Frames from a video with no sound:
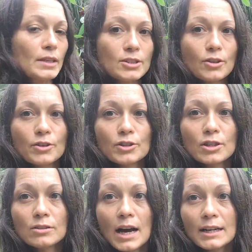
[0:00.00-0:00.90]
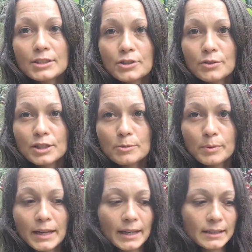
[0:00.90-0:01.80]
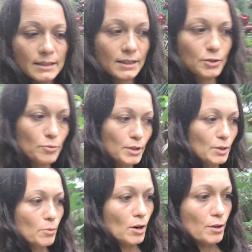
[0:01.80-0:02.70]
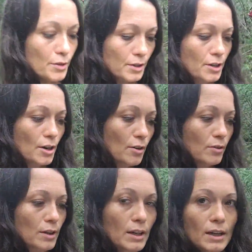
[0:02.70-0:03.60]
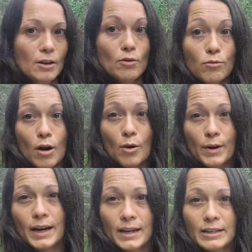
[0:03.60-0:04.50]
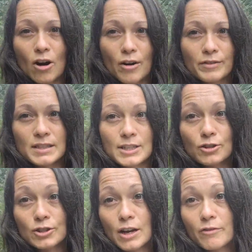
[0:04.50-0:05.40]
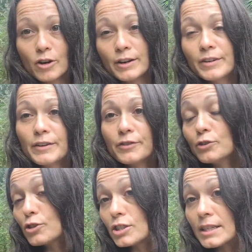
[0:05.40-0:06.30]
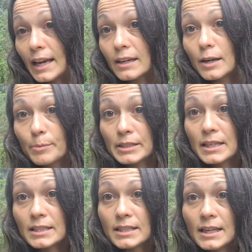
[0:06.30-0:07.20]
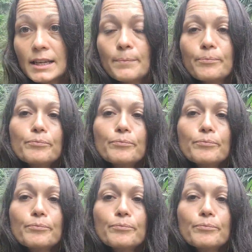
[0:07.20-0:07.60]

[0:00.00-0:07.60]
So there's a lot to this plant. It's really worth, growing and harvesting yourself, or even if you just get hibiscus tea.